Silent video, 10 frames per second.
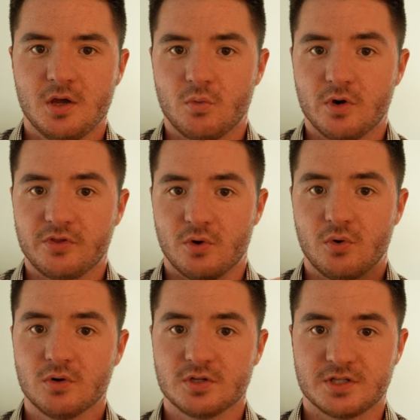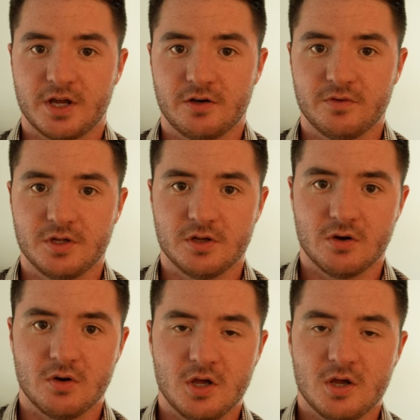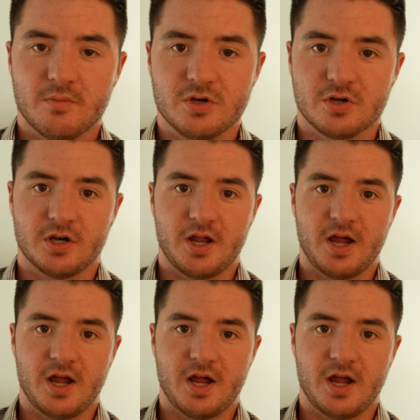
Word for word: with a horizontal video but you're gonna